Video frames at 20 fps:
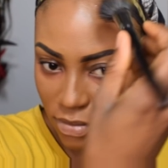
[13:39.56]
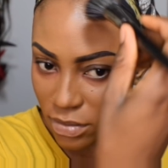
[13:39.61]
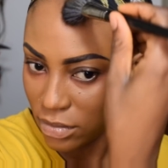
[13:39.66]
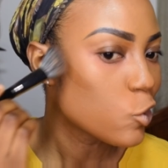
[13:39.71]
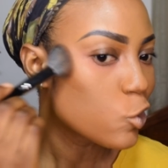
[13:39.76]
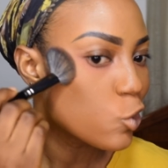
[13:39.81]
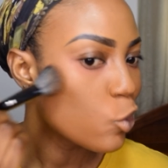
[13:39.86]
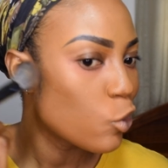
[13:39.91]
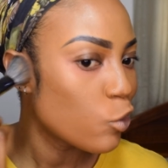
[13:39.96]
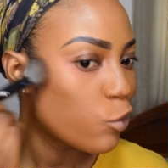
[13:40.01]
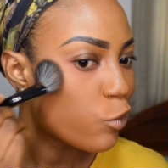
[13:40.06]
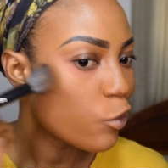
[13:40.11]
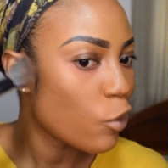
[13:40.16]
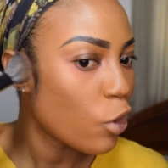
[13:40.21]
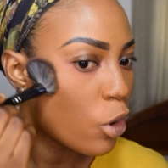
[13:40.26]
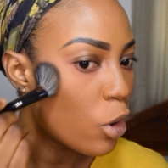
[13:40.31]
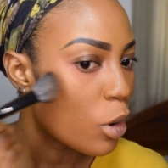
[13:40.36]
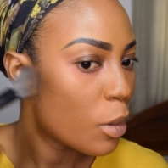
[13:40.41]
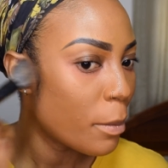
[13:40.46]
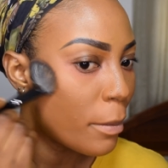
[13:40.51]
So
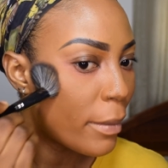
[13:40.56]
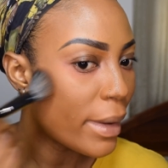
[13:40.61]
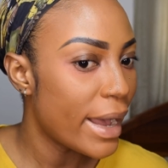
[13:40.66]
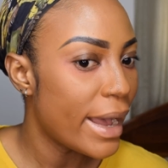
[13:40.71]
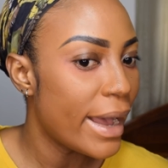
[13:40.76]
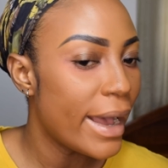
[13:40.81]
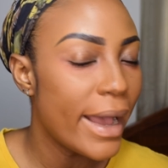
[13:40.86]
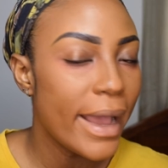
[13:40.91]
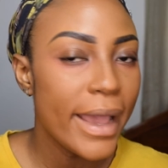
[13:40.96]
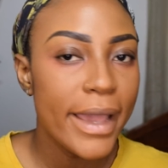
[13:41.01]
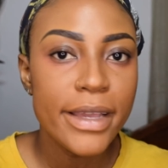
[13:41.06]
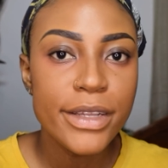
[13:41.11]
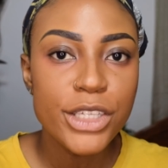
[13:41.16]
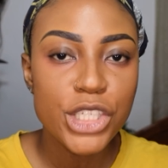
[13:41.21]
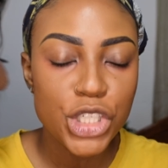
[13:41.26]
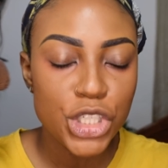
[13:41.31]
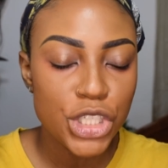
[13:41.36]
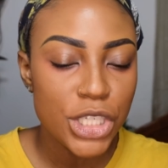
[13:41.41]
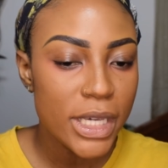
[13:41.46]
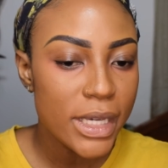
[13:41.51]
for my
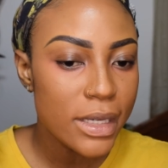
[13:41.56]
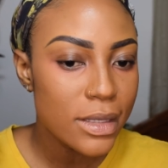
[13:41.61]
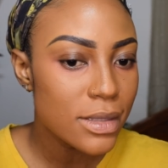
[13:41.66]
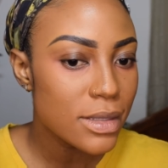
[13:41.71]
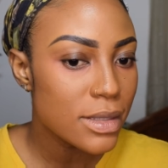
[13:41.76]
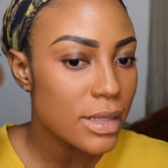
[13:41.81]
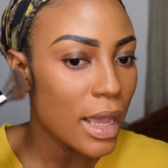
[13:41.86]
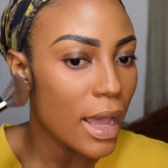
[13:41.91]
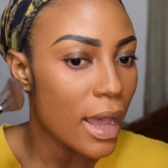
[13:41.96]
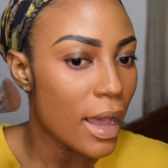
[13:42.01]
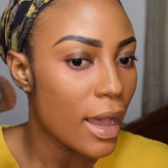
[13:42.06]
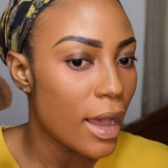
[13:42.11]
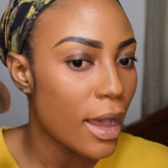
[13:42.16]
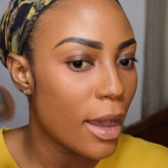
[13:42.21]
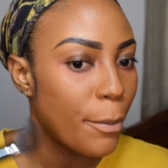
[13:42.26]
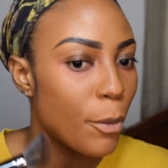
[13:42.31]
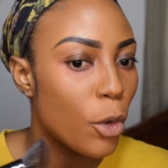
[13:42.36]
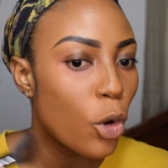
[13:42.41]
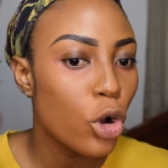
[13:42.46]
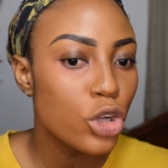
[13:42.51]
cheeks
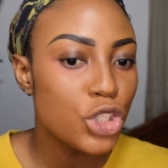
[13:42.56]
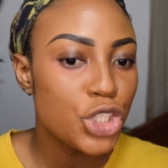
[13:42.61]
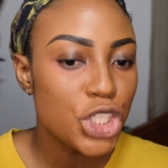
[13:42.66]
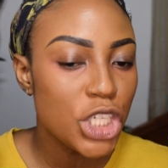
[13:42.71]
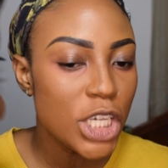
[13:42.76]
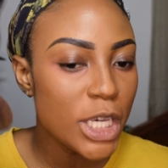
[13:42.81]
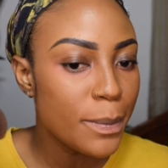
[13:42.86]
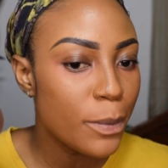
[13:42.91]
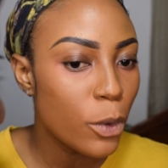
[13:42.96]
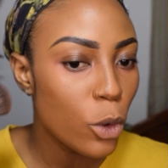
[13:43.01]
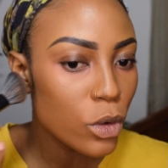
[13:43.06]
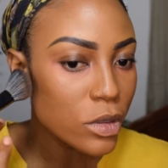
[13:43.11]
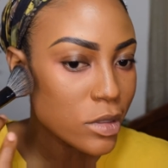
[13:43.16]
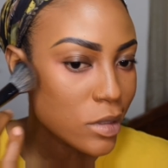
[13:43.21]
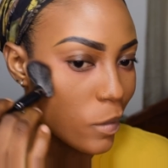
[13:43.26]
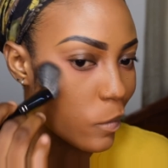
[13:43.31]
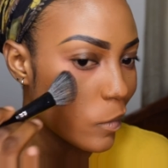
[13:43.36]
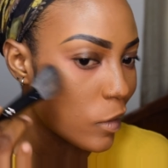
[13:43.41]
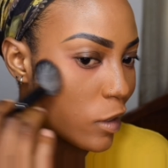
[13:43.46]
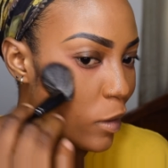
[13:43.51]
or cheekbones,
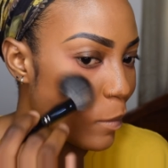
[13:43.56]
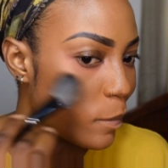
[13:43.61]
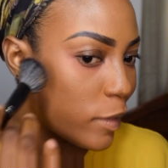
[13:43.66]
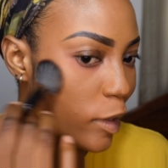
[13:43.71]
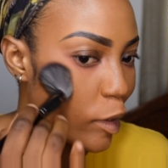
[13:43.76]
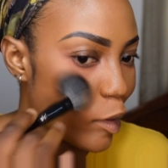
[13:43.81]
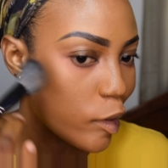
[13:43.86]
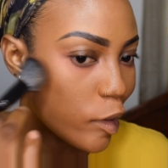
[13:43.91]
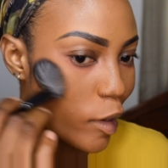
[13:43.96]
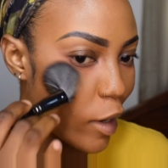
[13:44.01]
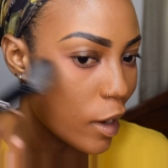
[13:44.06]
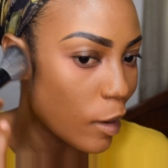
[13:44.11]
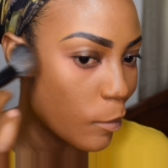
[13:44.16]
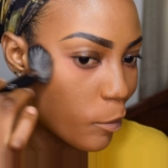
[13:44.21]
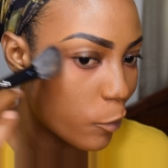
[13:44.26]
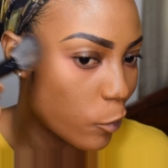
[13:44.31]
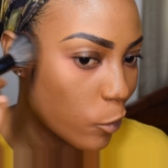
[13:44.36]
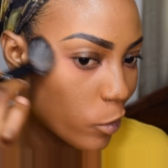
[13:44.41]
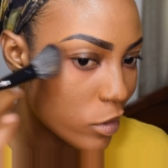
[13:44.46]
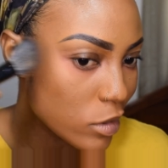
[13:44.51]
I'm gonna blend it
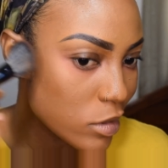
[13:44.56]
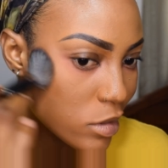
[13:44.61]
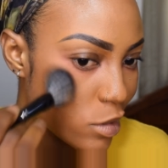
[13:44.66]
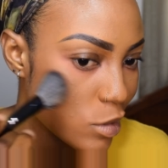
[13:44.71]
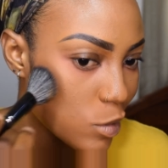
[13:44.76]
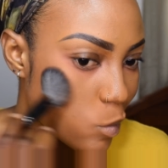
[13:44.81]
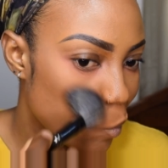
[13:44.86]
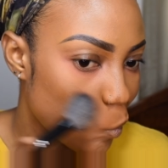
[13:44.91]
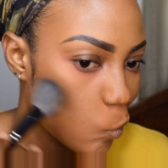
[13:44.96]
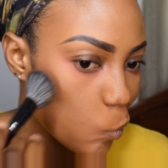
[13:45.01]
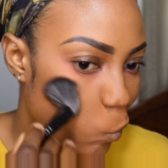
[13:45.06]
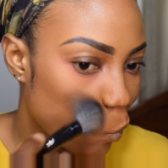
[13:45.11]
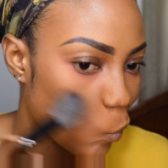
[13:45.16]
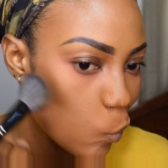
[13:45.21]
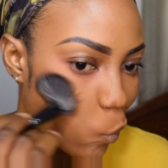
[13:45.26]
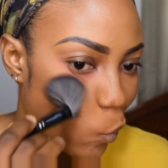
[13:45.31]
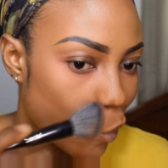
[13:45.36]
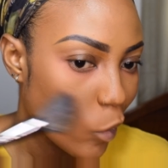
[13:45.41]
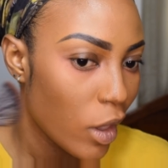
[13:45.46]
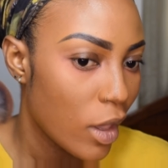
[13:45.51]
upwards.
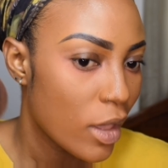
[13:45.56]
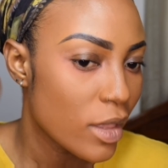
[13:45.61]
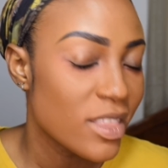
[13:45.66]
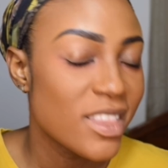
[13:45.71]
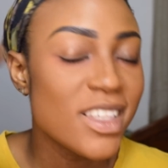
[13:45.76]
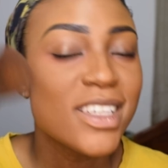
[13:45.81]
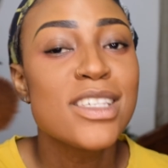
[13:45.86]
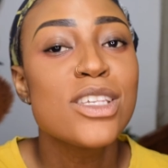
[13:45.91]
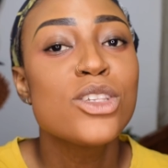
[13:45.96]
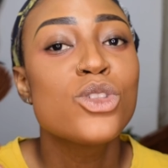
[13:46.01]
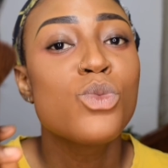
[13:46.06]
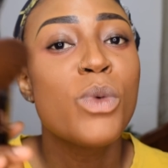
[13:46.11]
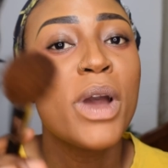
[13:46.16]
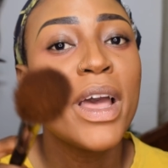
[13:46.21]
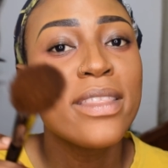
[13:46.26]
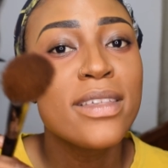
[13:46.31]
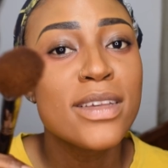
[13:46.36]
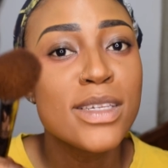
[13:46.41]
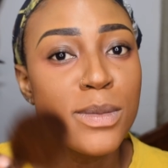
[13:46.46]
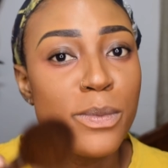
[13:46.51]
This is
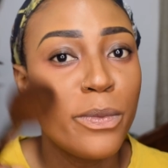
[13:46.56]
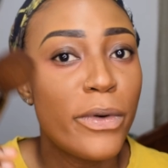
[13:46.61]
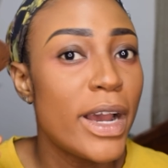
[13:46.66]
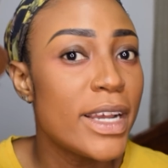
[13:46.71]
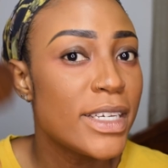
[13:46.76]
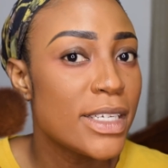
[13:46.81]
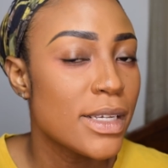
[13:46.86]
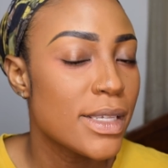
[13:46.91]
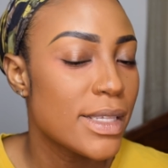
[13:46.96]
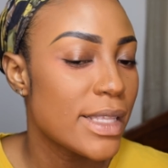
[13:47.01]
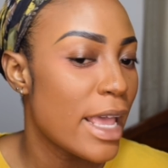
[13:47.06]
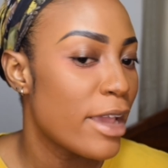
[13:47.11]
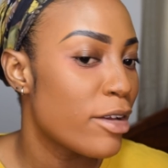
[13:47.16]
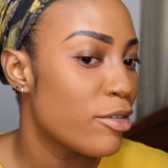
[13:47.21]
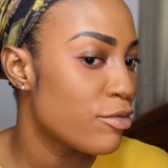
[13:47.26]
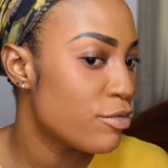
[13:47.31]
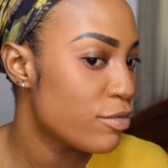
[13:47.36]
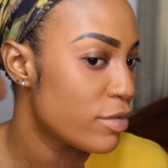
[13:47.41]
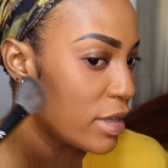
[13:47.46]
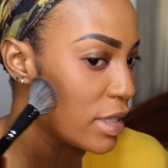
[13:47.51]
where this brush is like
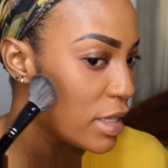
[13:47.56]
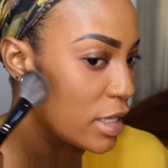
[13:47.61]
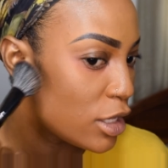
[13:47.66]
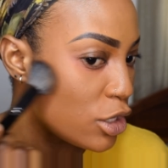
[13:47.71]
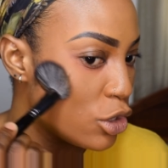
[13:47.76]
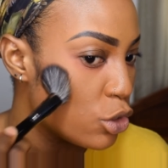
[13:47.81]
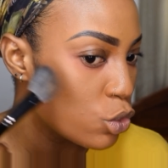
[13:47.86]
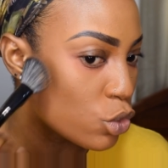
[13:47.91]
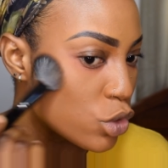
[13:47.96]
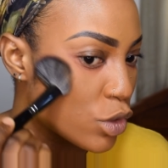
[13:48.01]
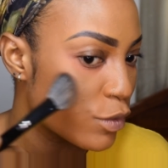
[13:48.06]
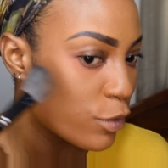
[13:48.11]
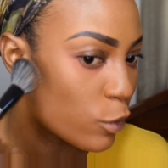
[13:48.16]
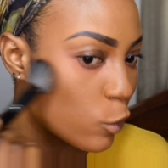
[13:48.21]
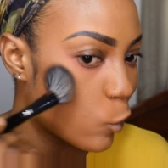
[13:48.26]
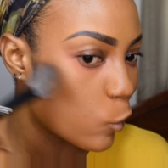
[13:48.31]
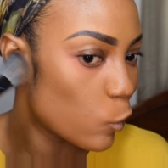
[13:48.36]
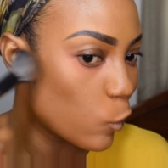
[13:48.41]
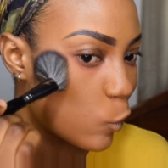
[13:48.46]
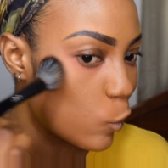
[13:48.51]
really
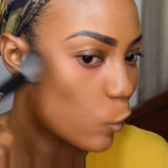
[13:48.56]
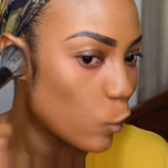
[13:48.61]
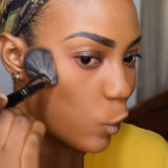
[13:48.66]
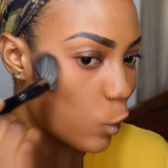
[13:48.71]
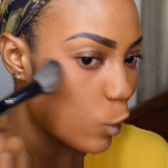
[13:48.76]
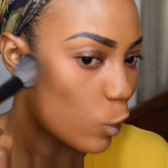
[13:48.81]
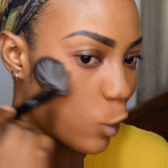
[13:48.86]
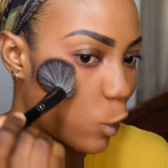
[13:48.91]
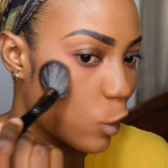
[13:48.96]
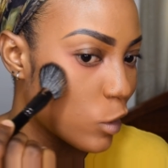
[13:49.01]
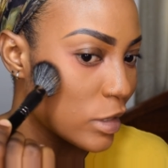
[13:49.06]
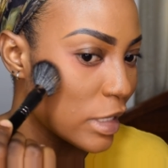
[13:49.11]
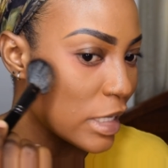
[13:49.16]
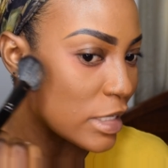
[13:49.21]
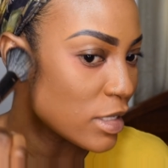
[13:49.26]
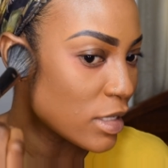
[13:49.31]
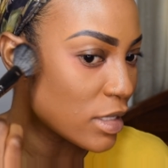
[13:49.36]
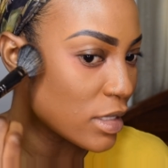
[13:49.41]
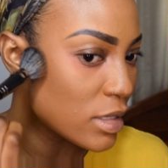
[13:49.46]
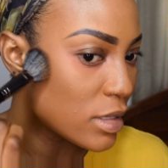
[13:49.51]
useful, because
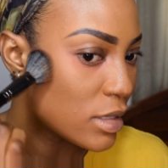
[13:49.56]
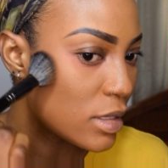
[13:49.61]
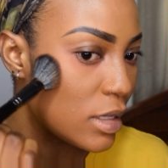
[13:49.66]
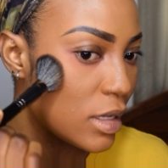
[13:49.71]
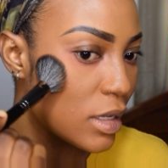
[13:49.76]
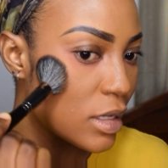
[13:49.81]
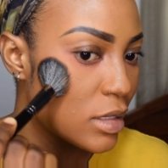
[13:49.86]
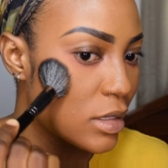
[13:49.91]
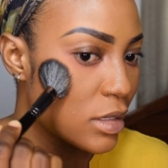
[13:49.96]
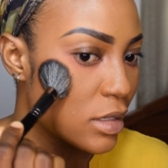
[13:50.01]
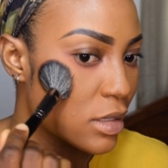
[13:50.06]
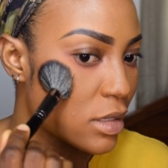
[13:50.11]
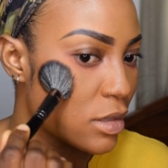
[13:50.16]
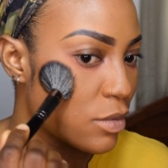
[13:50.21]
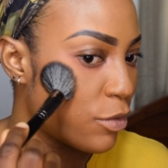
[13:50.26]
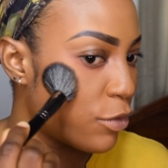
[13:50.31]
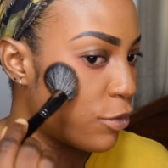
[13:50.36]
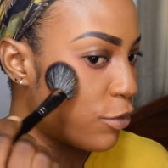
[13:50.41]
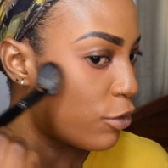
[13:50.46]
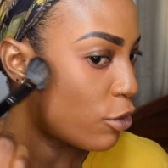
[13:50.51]
as you can see, it
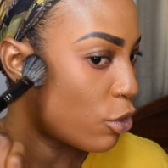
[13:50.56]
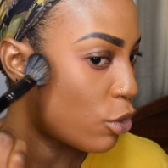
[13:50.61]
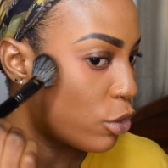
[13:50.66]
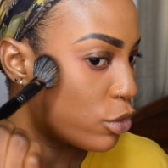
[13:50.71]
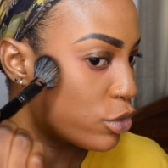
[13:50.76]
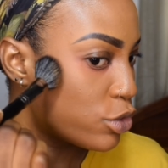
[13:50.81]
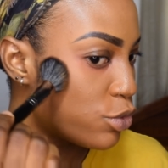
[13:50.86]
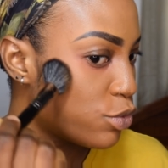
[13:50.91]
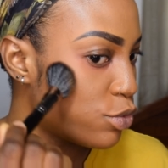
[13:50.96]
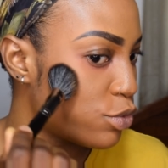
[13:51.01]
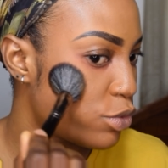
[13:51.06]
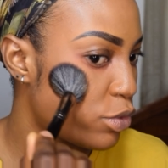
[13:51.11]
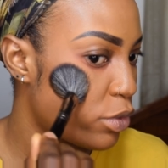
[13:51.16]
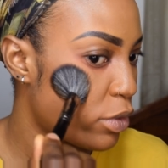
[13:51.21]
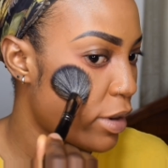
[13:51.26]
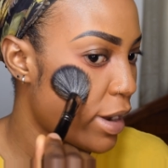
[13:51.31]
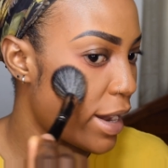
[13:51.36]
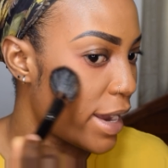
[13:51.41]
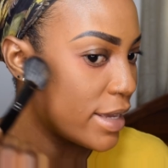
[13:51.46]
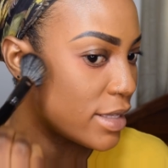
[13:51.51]
just falls
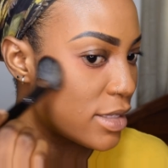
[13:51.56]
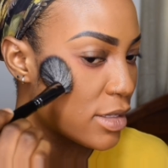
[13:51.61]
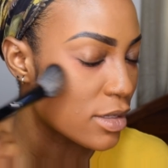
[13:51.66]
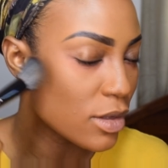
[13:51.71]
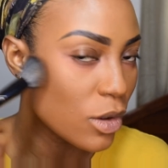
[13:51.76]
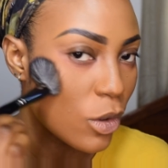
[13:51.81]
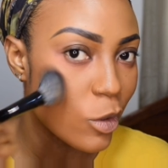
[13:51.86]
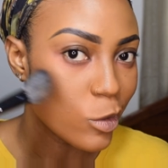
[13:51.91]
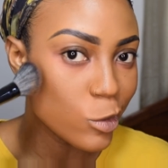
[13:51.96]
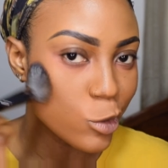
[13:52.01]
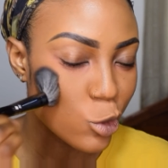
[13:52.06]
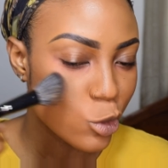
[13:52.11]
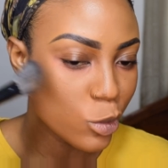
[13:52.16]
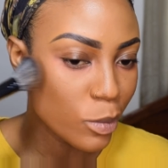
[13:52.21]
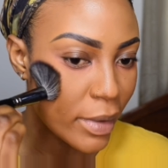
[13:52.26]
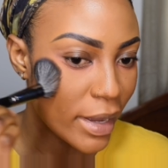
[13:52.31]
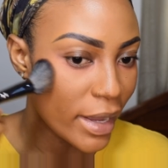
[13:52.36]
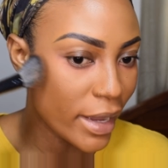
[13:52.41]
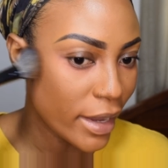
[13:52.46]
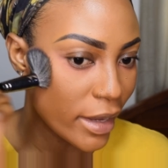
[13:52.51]
right onto
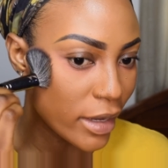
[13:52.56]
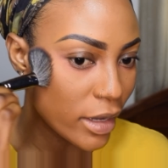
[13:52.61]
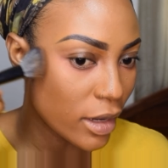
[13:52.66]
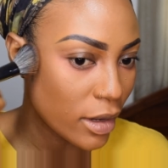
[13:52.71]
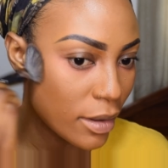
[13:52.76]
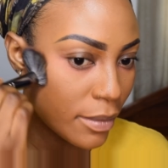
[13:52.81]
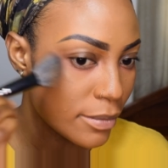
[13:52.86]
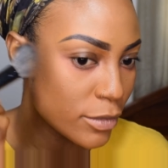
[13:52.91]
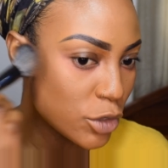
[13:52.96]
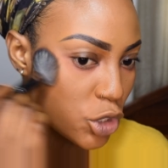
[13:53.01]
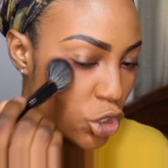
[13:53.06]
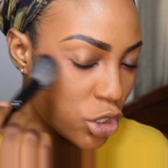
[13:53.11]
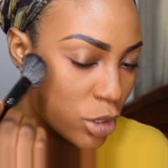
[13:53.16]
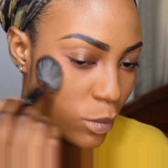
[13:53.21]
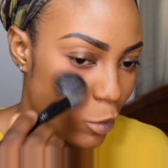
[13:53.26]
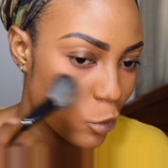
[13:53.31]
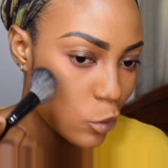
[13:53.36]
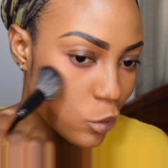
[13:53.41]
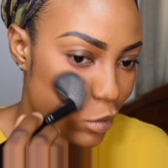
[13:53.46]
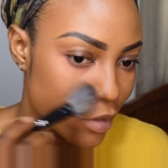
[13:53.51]
my
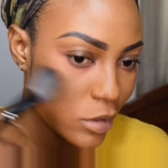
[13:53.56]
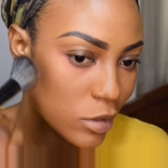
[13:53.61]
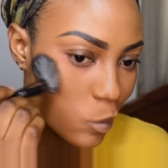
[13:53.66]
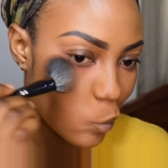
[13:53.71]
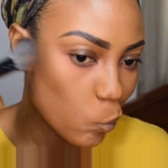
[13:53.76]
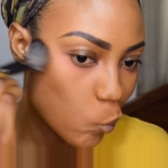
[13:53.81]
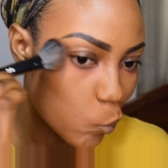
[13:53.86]
cheekbones.